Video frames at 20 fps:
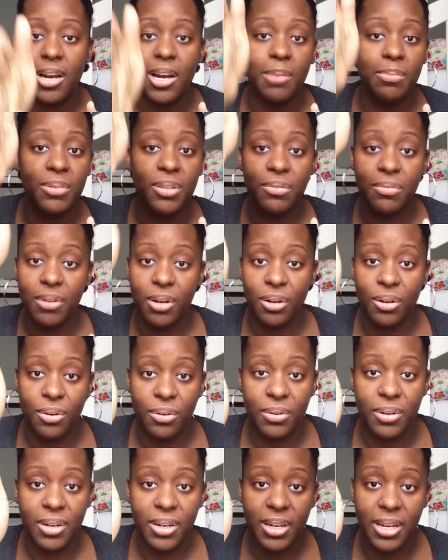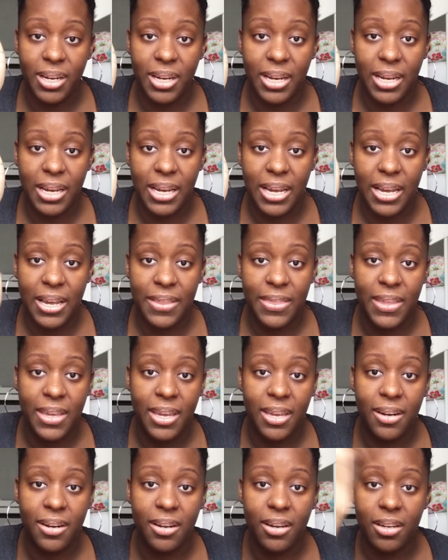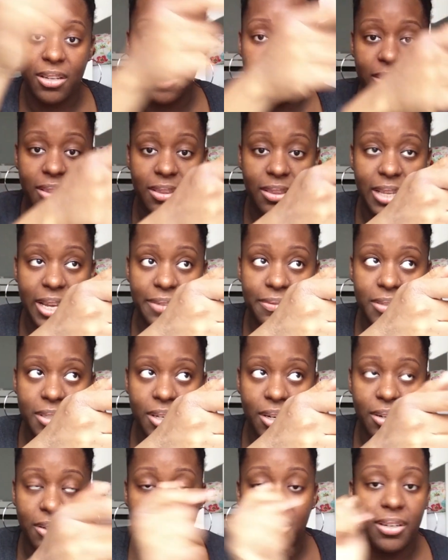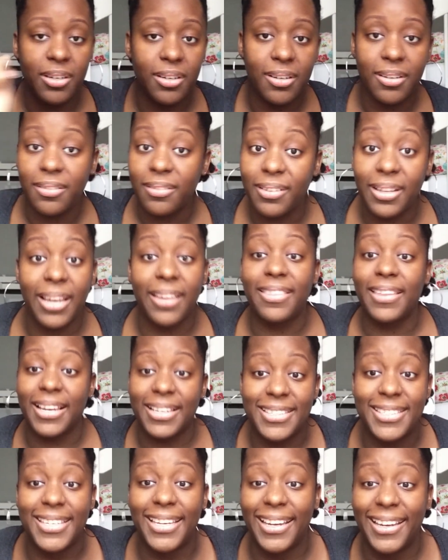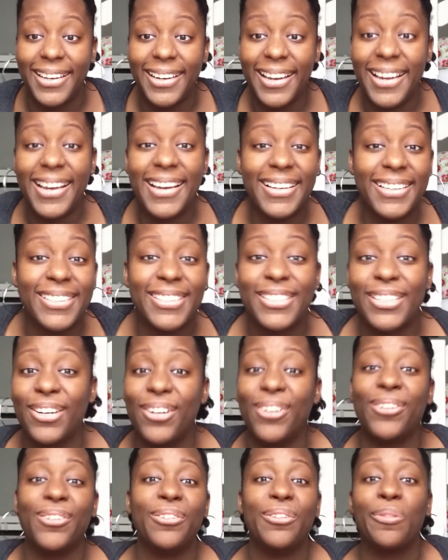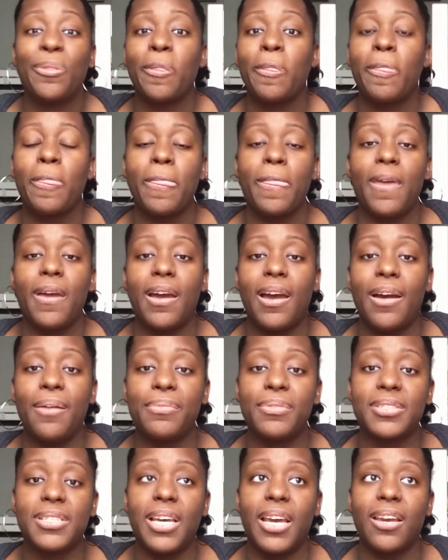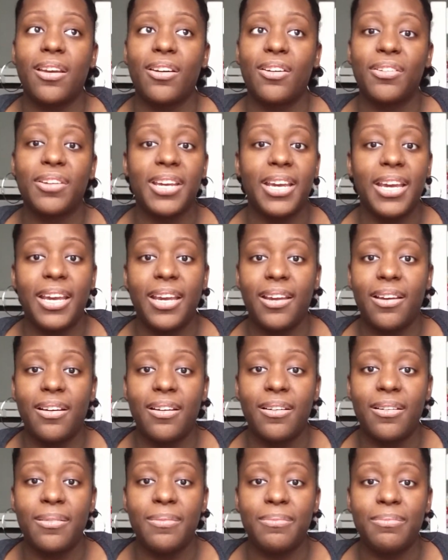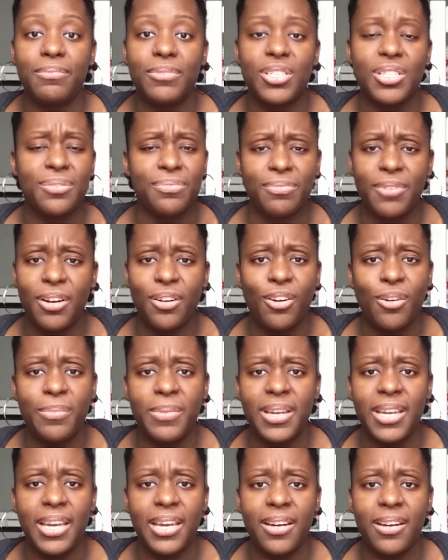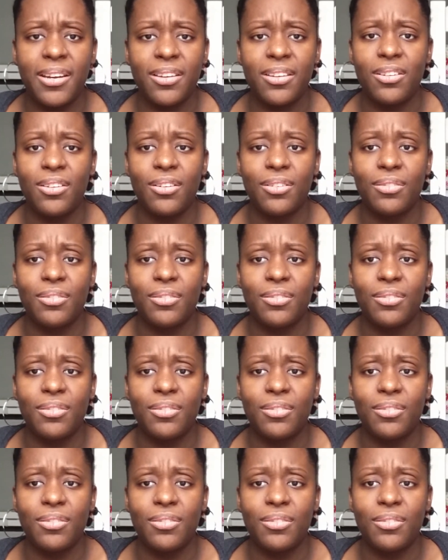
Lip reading: up the road and then a left turn. Like, that's it. So I was like, okay, just run home and get it,